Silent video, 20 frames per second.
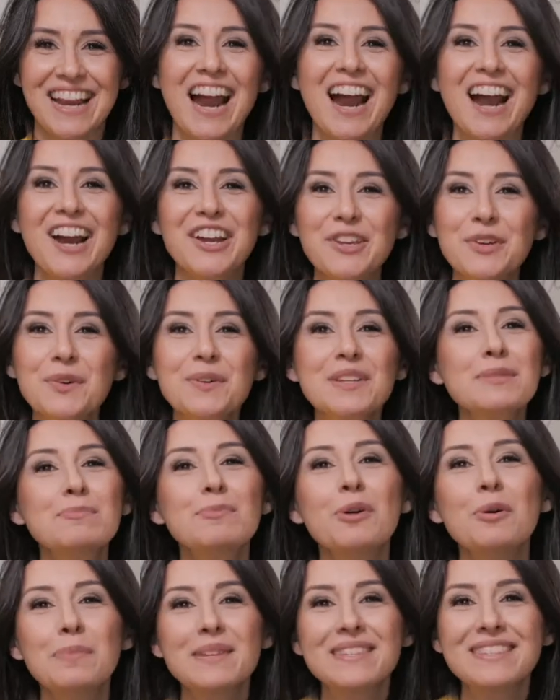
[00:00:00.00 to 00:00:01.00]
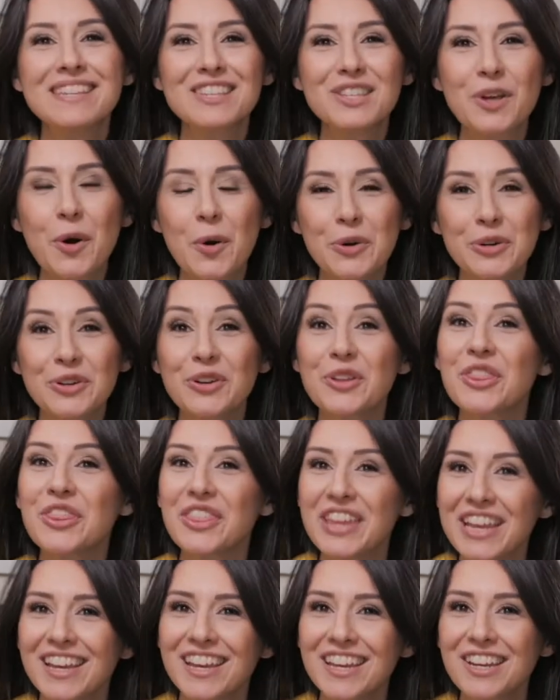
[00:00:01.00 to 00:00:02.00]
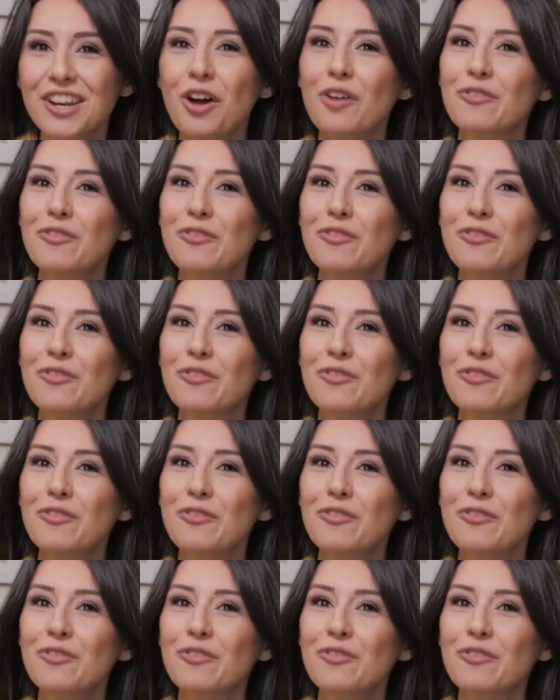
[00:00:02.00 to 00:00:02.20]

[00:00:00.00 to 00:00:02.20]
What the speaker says: Are you a small business owner thinking